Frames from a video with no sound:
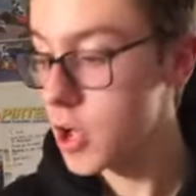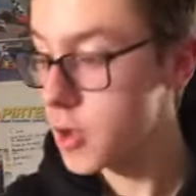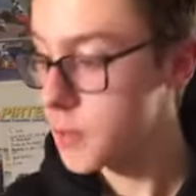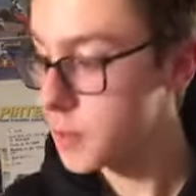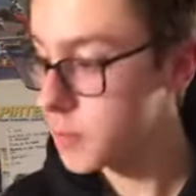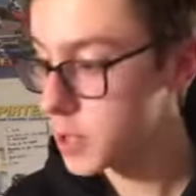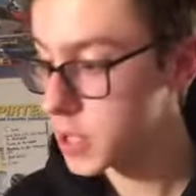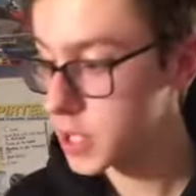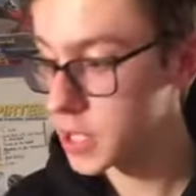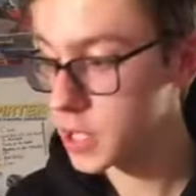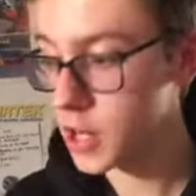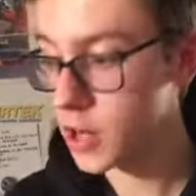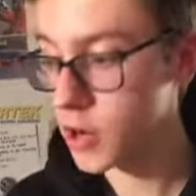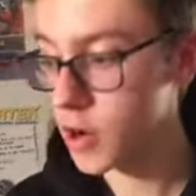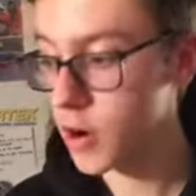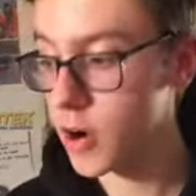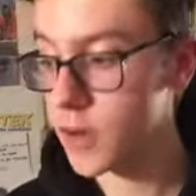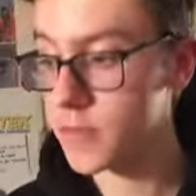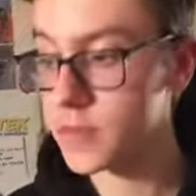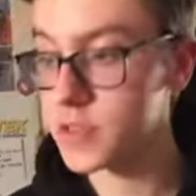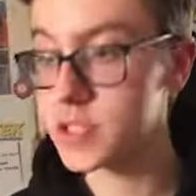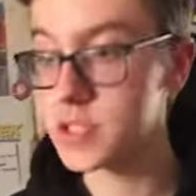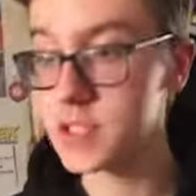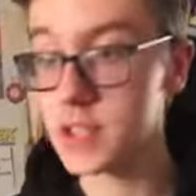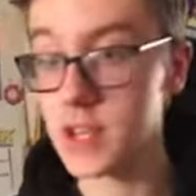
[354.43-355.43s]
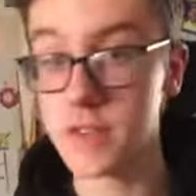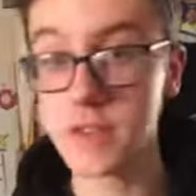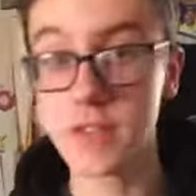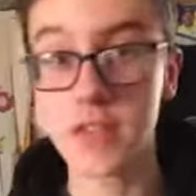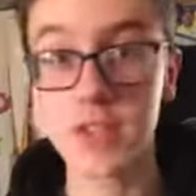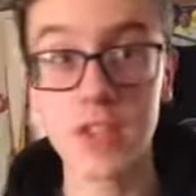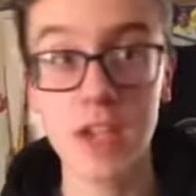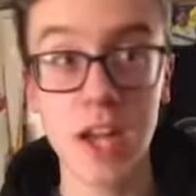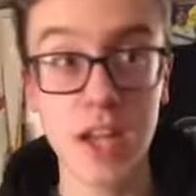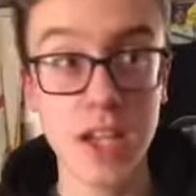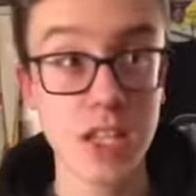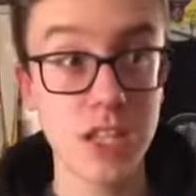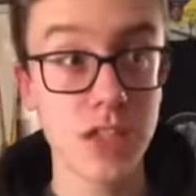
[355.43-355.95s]
you know, I was
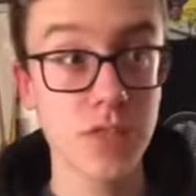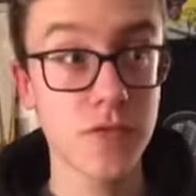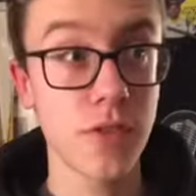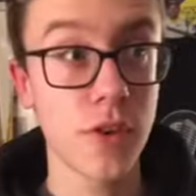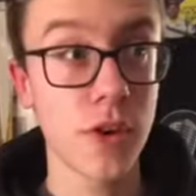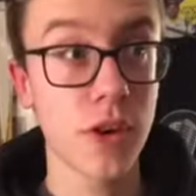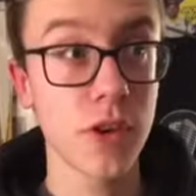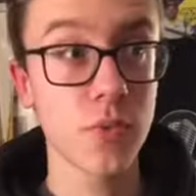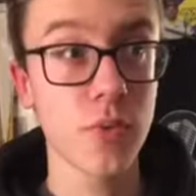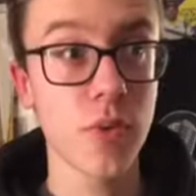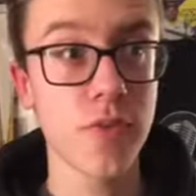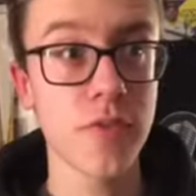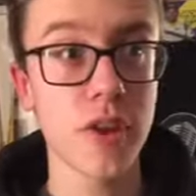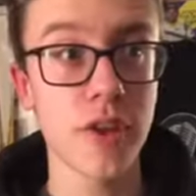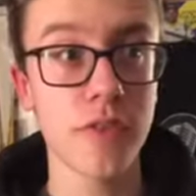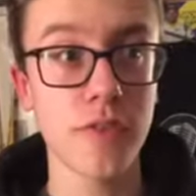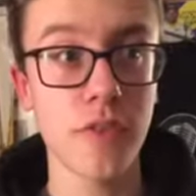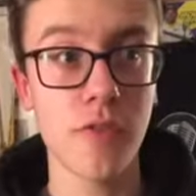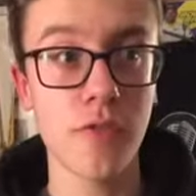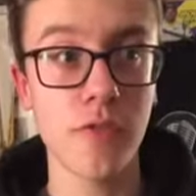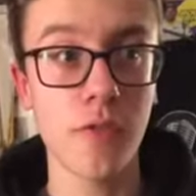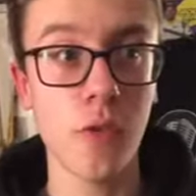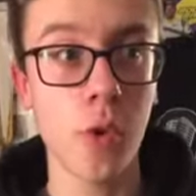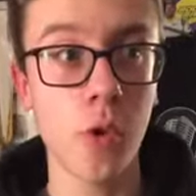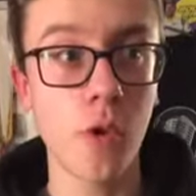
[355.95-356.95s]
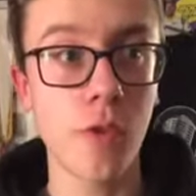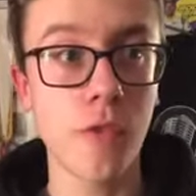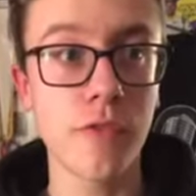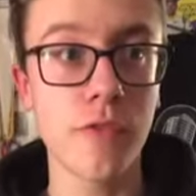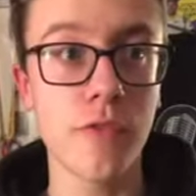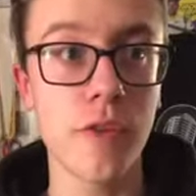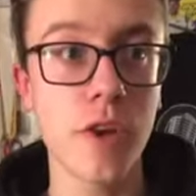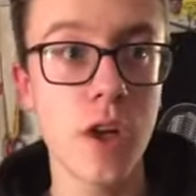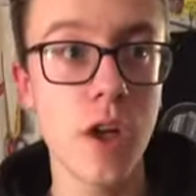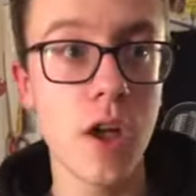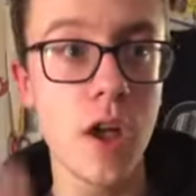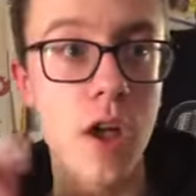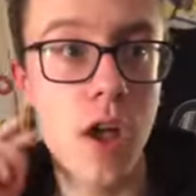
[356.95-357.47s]
satisfied with another fourth.
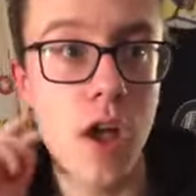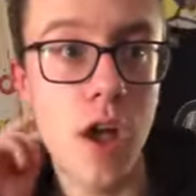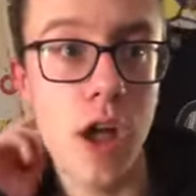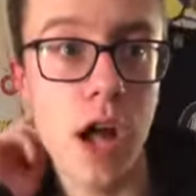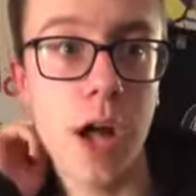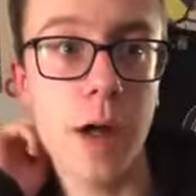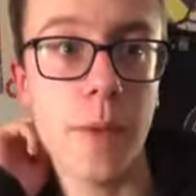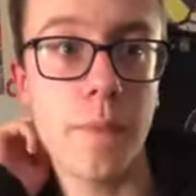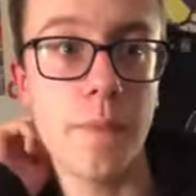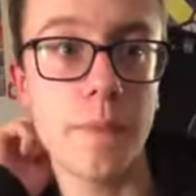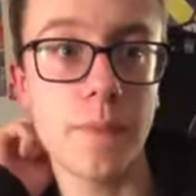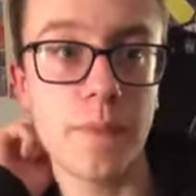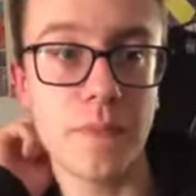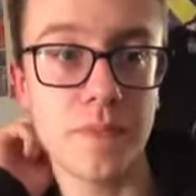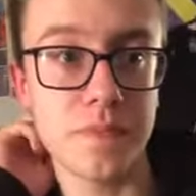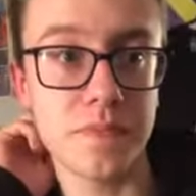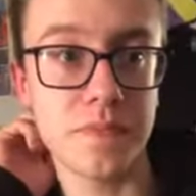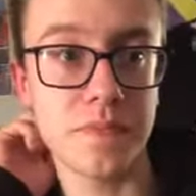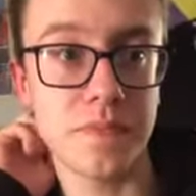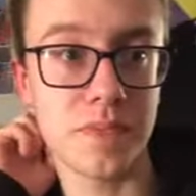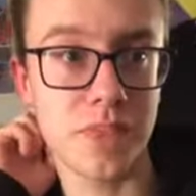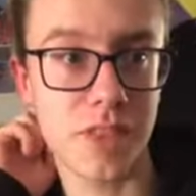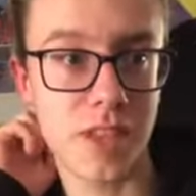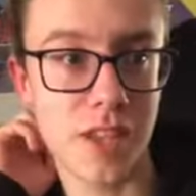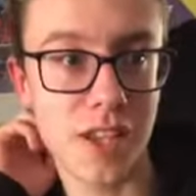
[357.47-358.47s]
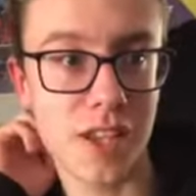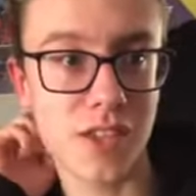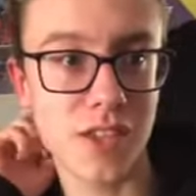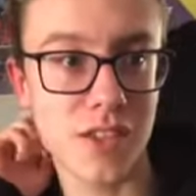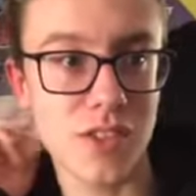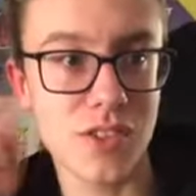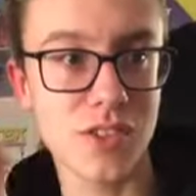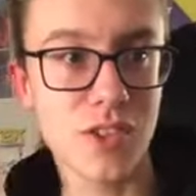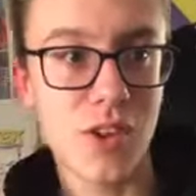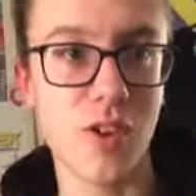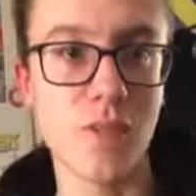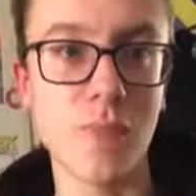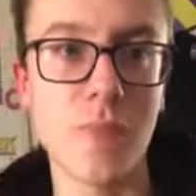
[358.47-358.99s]

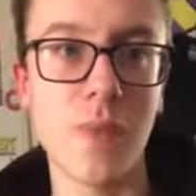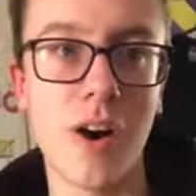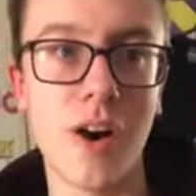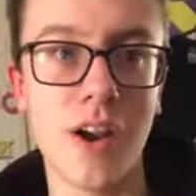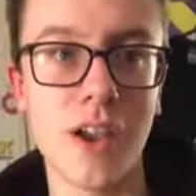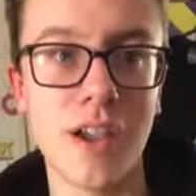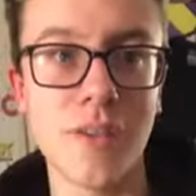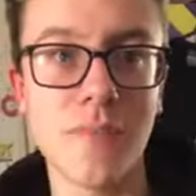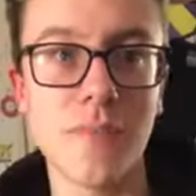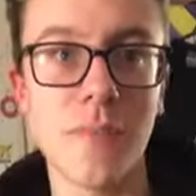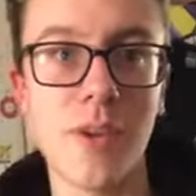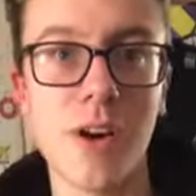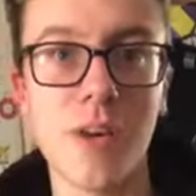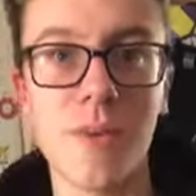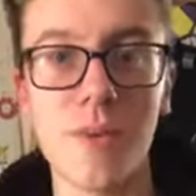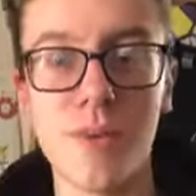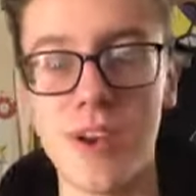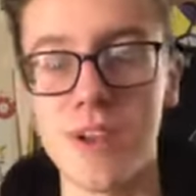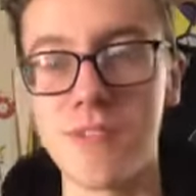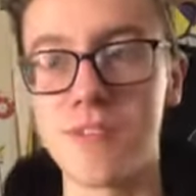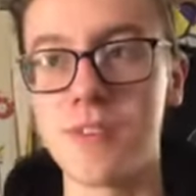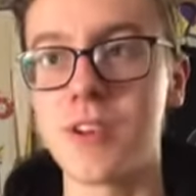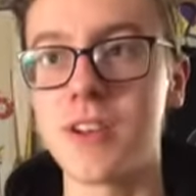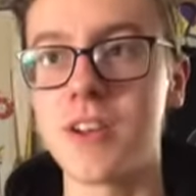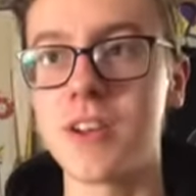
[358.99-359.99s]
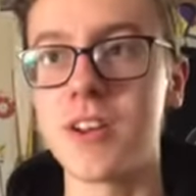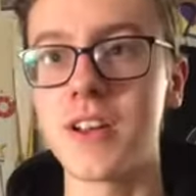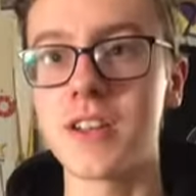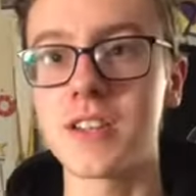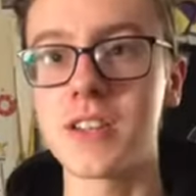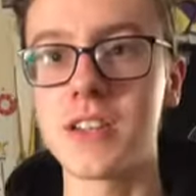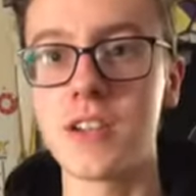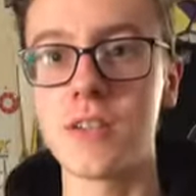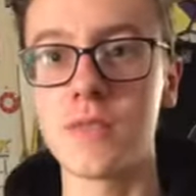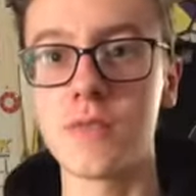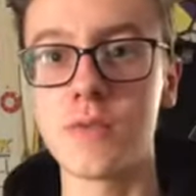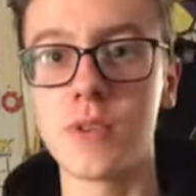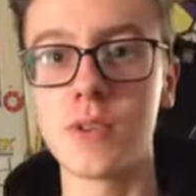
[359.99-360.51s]
Sort of my way of looking at
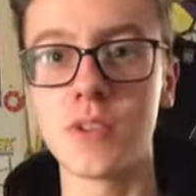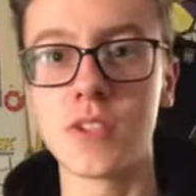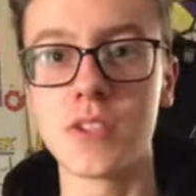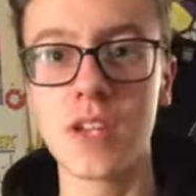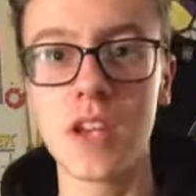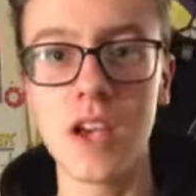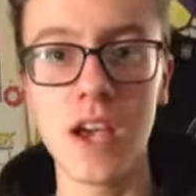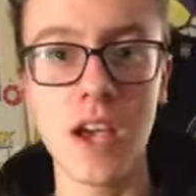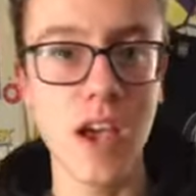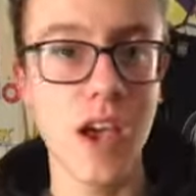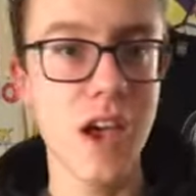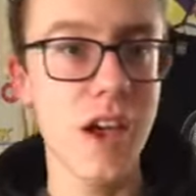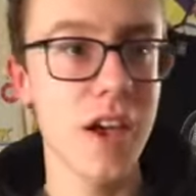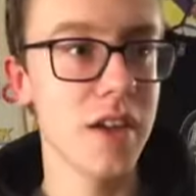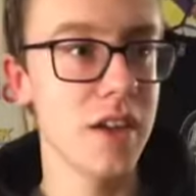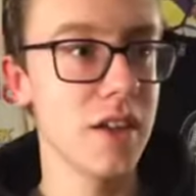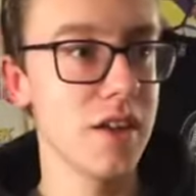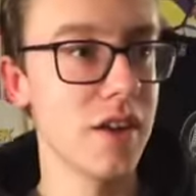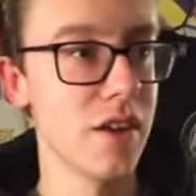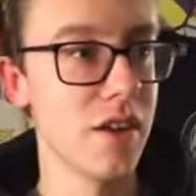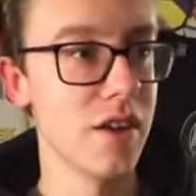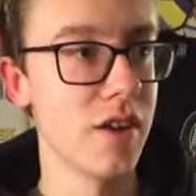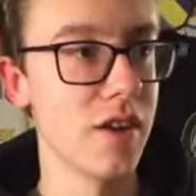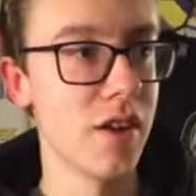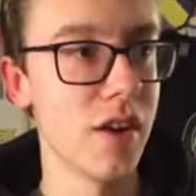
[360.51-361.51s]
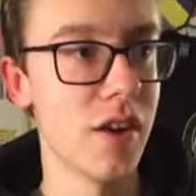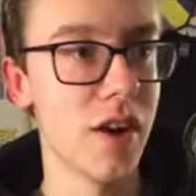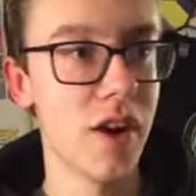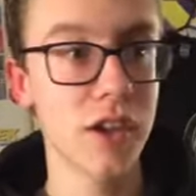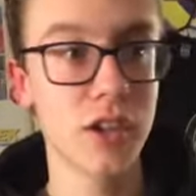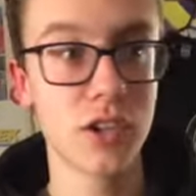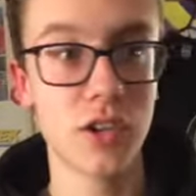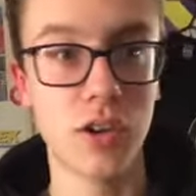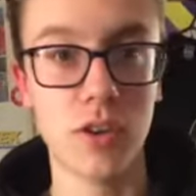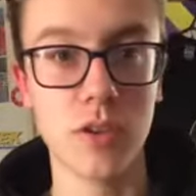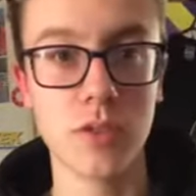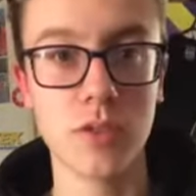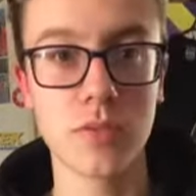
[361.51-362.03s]
it was, you know, I'd
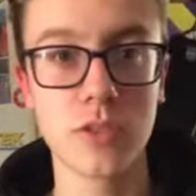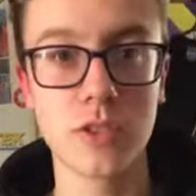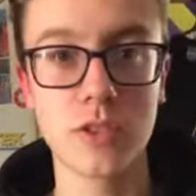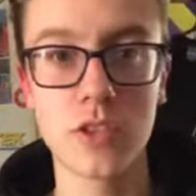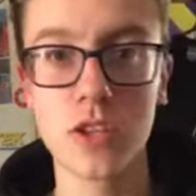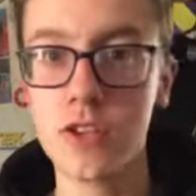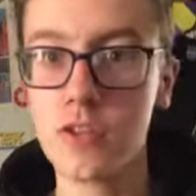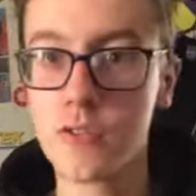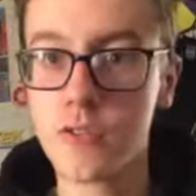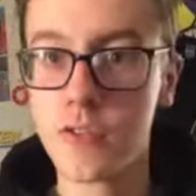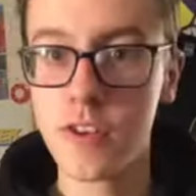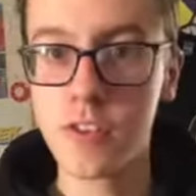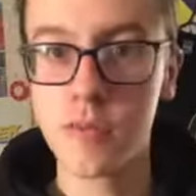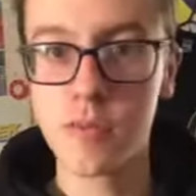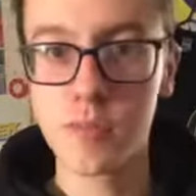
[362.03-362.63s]
got two fifth